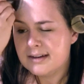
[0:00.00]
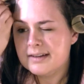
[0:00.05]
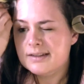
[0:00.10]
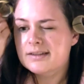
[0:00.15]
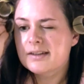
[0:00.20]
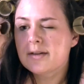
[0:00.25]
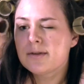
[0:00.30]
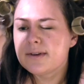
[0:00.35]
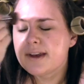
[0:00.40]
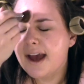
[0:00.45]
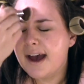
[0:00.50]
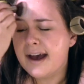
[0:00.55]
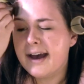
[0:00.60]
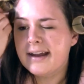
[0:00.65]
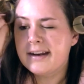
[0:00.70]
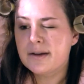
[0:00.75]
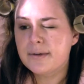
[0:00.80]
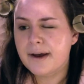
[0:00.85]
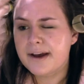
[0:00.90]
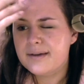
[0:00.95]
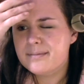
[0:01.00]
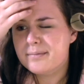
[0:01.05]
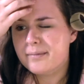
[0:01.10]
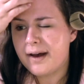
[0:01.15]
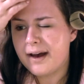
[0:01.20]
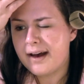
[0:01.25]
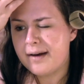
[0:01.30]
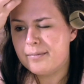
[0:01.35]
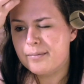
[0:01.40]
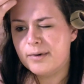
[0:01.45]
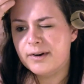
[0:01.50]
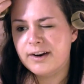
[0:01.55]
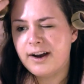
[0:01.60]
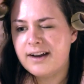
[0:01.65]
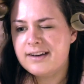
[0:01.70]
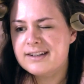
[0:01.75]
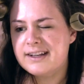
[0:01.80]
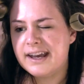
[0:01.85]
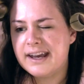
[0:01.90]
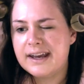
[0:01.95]
So yeah, anyway, book
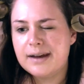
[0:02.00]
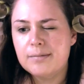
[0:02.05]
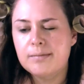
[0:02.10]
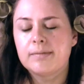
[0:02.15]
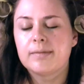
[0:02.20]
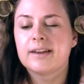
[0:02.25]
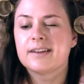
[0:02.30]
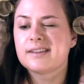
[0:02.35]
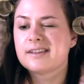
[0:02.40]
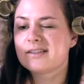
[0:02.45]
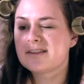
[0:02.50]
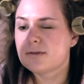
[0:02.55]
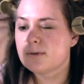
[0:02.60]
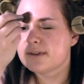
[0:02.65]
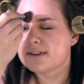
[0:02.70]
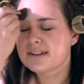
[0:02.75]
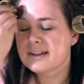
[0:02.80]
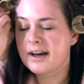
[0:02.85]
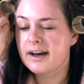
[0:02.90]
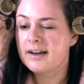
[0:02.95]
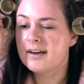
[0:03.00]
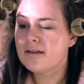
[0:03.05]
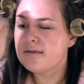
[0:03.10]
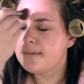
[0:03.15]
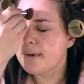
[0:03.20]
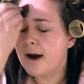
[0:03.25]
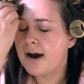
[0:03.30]
on tape, I'm listening to a ton of